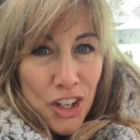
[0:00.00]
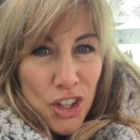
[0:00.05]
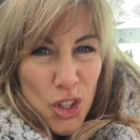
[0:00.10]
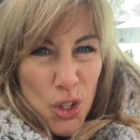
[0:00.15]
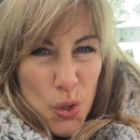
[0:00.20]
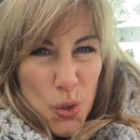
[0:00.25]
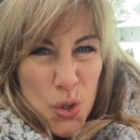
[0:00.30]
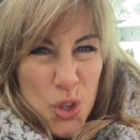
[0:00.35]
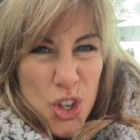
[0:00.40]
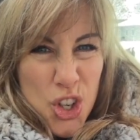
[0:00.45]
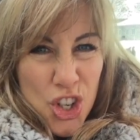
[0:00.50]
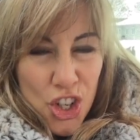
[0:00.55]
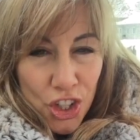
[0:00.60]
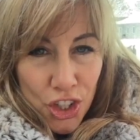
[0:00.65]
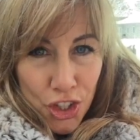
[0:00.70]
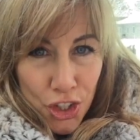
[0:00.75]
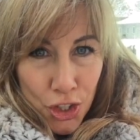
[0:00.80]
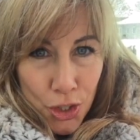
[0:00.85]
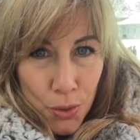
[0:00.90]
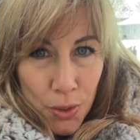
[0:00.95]
You
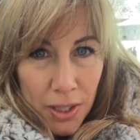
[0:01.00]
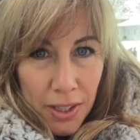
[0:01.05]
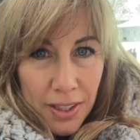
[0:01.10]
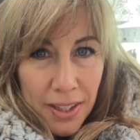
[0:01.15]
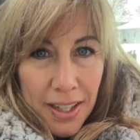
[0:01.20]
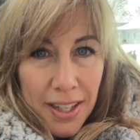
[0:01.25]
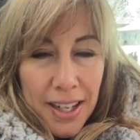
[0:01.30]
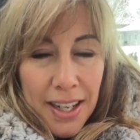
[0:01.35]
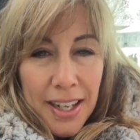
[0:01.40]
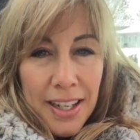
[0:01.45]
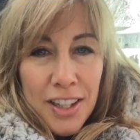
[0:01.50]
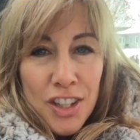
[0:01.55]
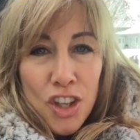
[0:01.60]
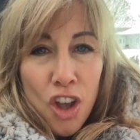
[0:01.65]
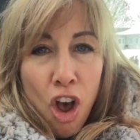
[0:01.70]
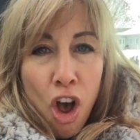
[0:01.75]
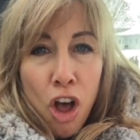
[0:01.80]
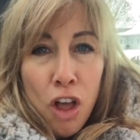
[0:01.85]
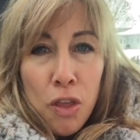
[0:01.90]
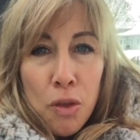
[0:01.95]
should do it. It's
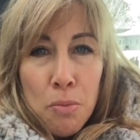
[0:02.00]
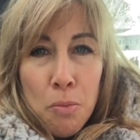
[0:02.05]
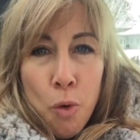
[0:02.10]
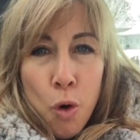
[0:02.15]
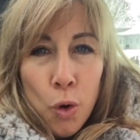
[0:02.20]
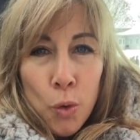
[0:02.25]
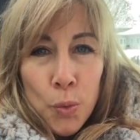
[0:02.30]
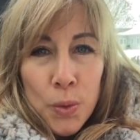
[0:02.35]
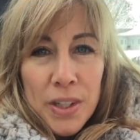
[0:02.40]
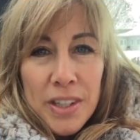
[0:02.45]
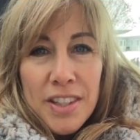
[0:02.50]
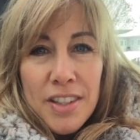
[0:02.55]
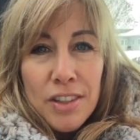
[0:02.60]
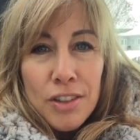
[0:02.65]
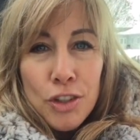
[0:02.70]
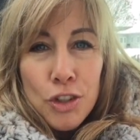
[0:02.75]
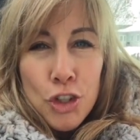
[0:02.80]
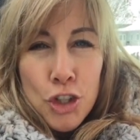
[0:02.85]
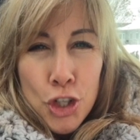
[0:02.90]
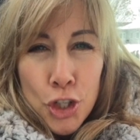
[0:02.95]
all the more
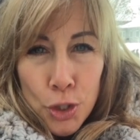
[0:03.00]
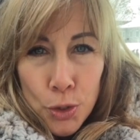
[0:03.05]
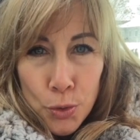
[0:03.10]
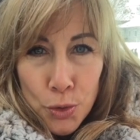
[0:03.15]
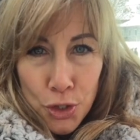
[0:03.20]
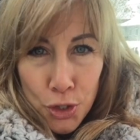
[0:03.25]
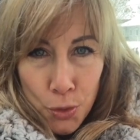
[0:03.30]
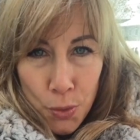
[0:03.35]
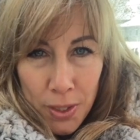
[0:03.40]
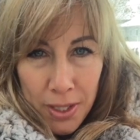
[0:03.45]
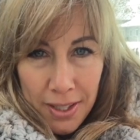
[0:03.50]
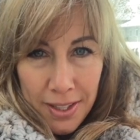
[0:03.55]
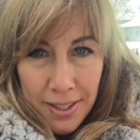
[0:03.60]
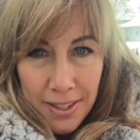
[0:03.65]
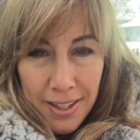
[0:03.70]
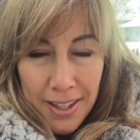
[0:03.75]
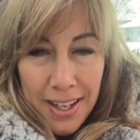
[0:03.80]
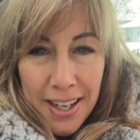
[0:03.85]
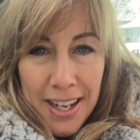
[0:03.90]
reason to do it,